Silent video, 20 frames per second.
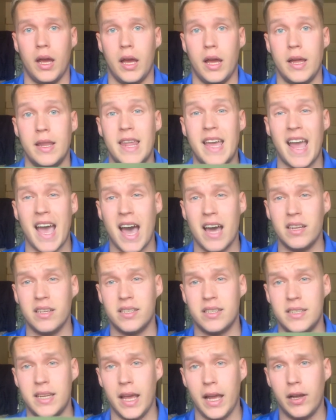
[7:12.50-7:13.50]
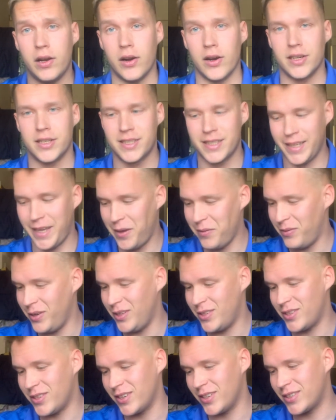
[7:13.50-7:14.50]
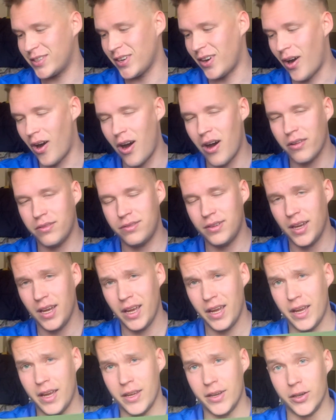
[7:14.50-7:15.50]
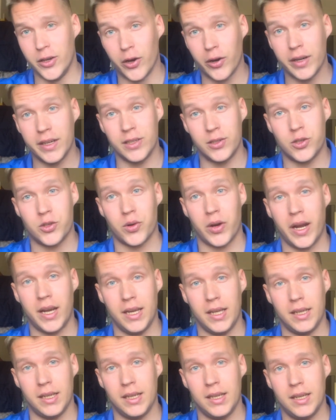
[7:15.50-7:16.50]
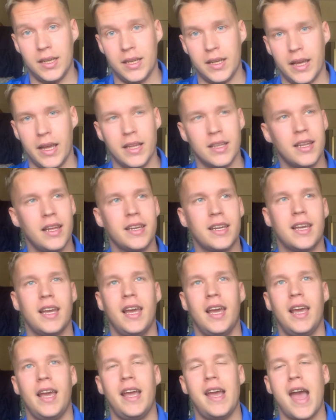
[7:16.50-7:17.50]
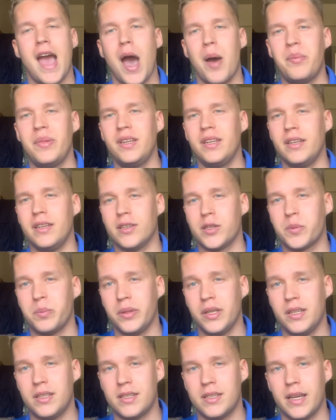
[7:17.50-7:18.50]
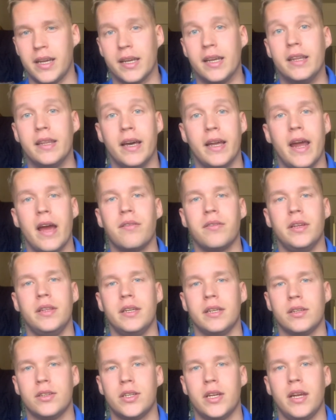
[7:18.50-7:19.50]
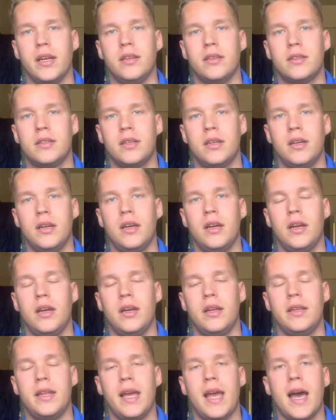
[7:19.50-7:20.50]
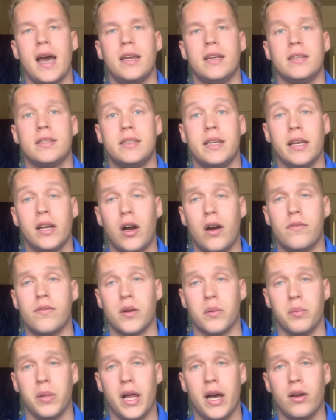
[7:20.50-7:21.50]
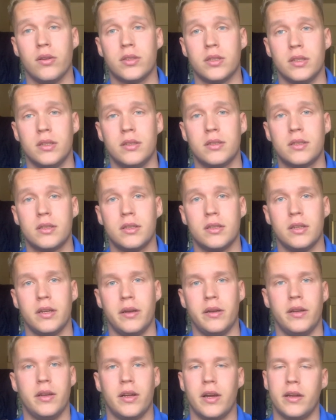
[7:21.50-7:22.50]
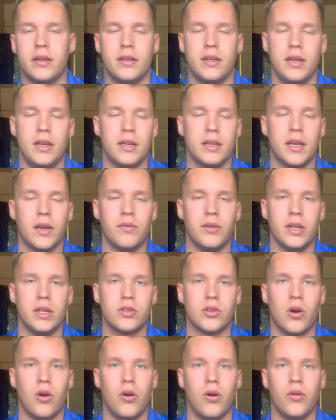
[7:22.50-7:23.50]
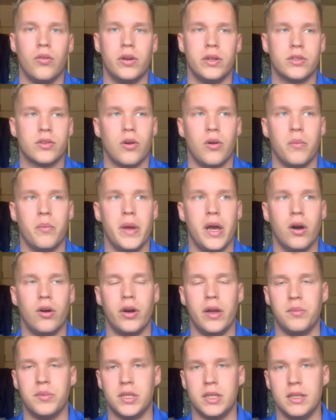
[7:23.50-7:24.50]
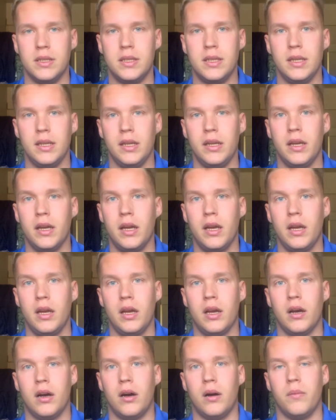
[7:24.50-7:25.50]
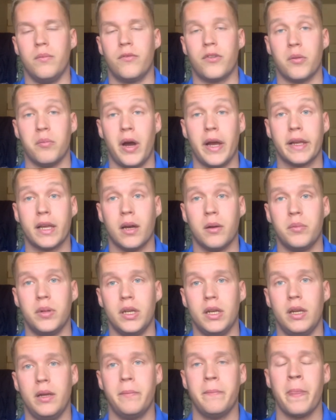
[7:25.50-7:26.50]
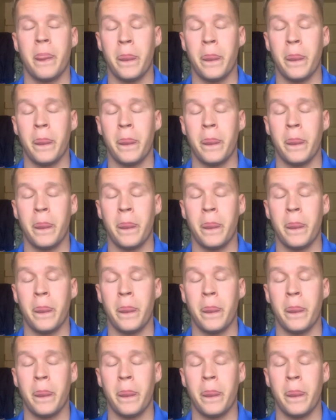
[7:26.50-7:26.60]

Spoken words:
and they had us take our skivvy shirts off during training. It happened in a split second that everything changed. They had us take off our blouses, and given it's all male MCT for my company,